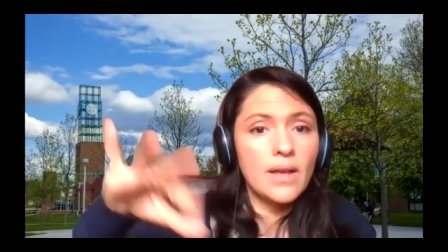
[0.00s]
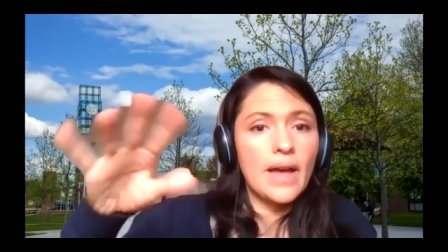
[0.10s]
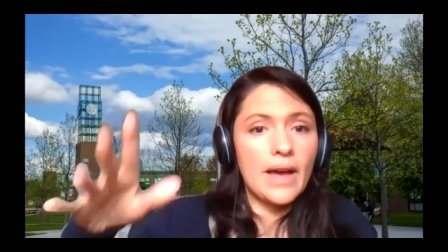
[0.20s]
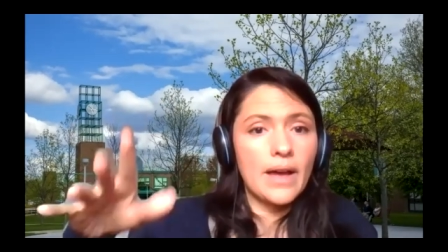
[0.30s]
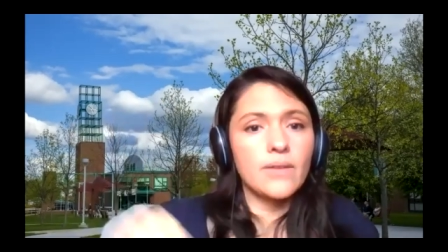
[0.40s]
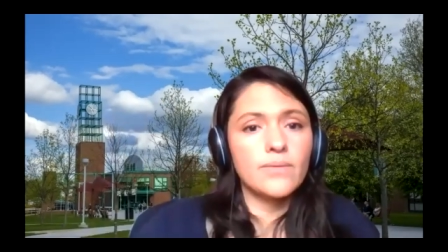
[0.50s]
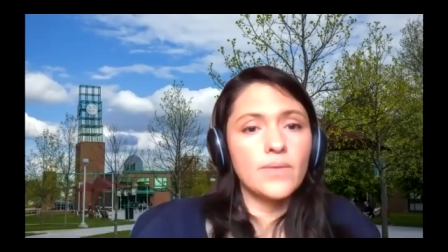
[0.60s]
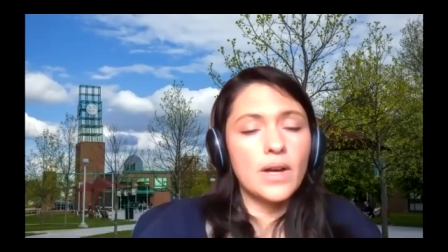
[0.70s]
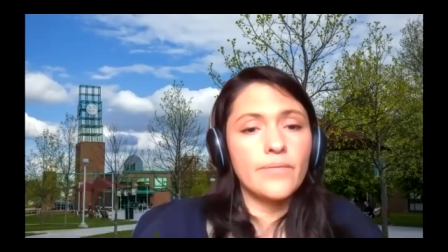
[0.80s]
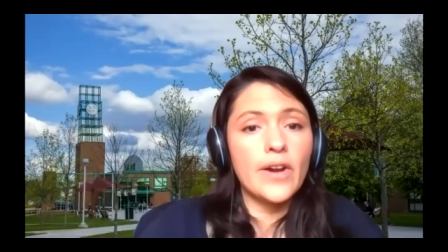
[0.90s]
have
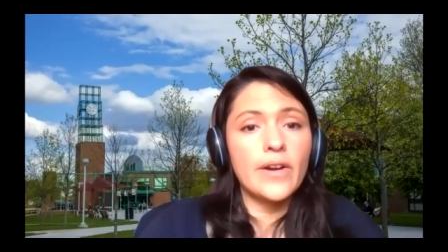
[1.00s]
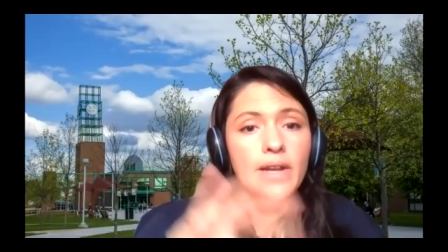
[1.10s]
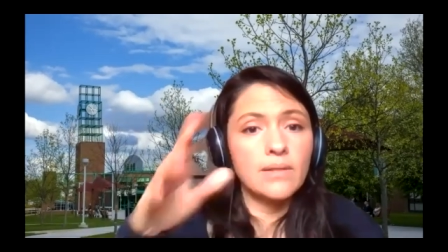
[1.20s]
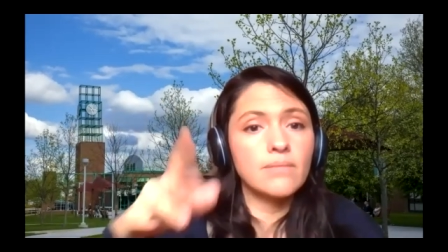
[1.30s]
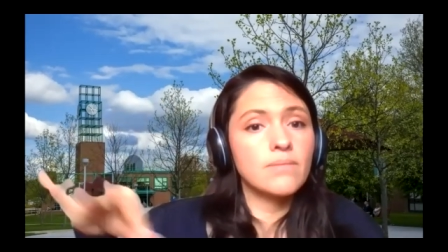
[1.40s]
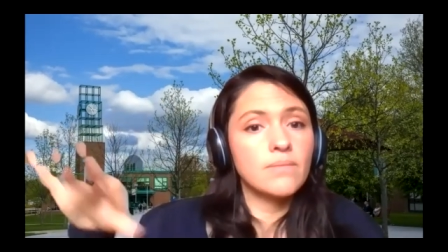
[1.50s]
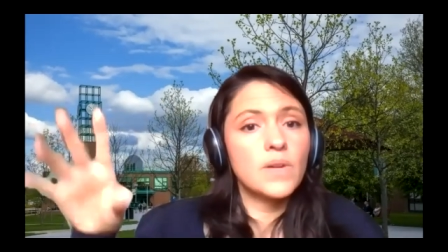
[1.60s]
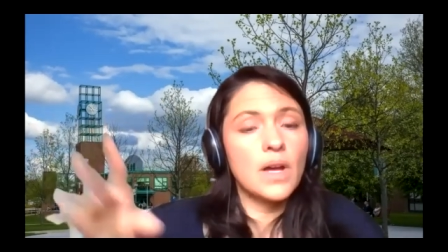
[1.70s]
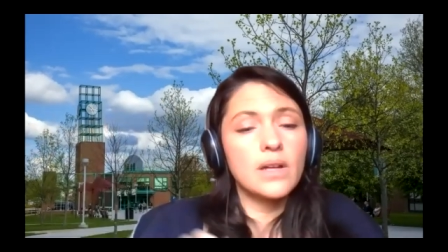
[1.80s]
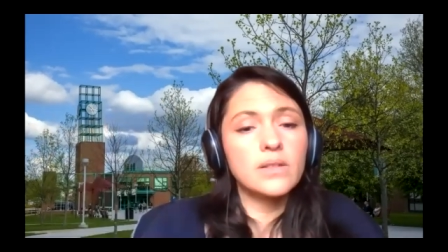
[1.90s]
a varying
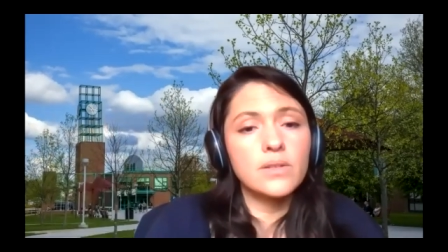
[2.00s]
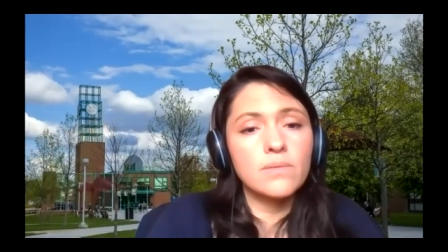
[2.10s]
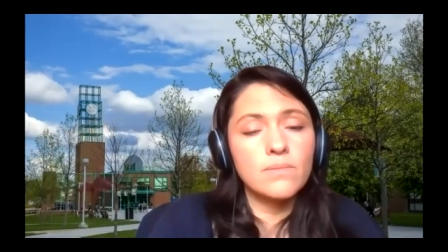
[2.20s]
uh,